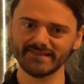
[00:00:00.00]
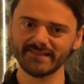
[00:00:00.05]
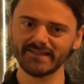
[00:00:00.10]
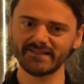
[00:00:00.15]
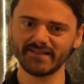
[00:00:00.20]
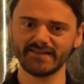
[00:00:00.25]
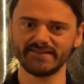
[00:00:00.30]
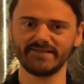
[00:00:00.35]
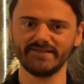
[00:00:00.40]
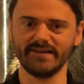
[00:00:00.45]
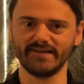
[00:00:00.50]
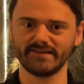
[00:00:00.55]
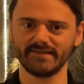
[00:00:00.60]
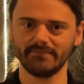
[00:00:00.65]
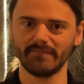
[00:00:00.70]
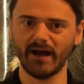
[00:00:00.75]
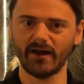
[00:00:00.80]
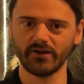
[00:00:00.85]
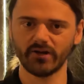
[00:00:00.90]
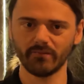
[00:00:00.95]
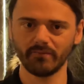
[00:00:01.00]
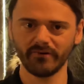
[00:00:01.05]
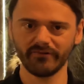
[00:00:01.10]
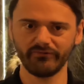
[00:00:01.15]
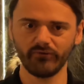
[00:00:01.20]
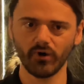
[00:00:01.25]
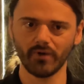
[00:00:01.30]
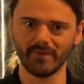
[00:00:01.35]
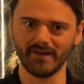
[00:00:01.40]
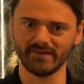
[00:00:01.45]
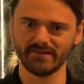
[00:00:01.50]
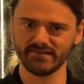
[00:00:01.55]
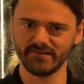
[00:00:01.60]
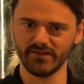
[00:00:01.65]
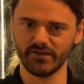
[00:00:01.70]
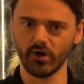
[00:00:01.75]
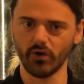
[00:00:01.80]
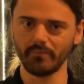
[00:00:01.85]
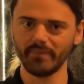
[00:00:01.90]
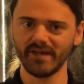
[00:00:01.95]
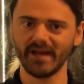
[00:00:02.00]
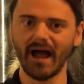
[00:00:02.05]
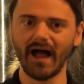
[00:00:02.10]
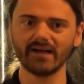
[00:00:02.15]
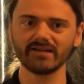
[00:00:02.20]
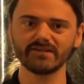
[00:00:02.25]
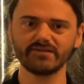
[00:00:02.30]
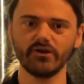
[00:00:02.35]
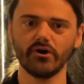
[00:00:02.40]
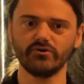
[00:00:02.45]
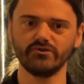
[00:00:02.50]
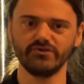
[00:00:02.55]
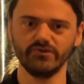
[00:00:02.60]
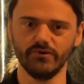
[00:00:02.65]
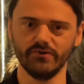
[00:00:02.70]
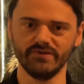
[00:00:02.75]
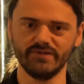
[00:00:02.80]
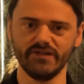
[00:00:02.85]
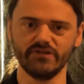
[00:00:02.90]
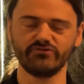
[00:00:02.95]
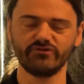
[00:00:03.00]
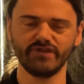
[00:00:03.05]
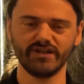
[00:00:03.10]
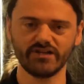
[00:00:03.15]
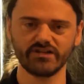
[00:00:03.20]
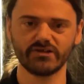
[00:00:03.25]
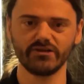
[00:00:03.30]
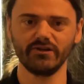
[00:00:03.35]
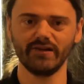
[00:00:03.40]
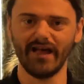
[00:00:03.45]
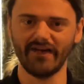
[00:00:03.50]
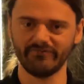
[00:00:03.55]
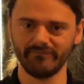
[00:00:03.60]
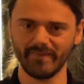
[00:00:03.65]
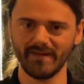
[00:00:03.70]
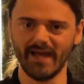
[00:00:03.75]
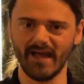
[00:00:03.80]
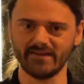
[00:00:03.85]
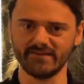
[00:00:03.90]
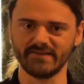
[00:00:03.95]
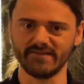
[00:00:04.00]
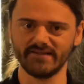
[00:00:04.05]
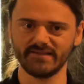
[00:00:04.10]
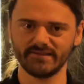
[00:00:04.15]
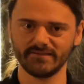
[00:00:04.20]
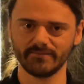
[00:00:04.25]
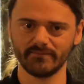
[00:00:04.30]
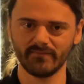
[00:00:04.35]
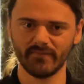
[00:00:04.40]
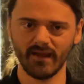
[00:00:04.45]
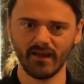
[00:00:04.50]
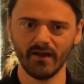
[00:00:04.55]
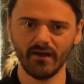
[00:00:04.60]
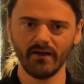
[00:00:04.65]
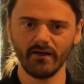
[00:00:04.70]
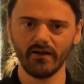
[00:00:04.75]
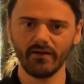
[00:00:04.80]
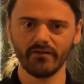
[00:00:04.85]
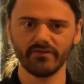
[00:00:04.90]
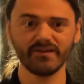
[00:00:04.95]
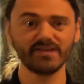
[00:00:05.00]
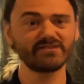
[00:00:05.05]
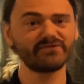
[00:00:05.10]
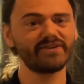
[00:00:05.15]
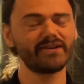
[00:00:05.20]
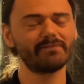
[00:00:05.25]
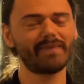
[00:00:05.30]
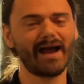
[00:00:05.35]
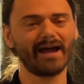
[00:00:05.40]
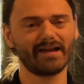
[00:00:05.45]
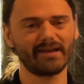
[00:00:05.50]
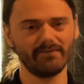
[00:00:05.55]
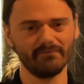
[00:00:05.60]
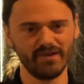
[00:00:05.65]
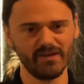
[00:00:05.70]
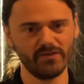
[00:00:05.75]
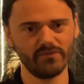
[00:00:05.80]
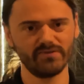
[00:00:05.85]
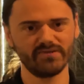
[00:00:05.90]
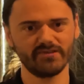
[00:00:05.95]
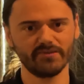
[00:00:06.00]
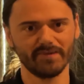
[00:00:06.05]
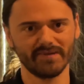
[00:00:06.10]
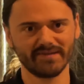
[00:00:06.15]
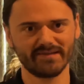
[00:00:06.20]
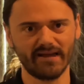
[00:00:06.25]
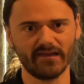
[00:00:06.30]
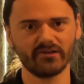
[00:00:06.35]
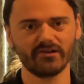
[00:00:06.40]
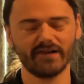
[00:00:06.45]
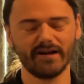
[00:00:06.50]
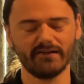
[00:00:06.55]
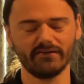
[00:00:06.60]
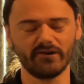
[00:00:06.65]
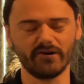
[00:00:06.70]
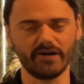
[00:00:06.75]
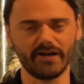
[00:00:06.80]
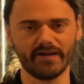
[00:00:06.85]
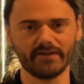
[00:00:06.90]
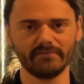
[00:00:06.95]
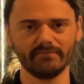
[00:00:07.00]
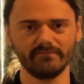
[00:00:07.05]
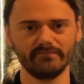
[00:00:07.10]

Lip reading: statistics about your performance that go beyond those used in traditional FPSs. This feedback can be used to accelerate learning.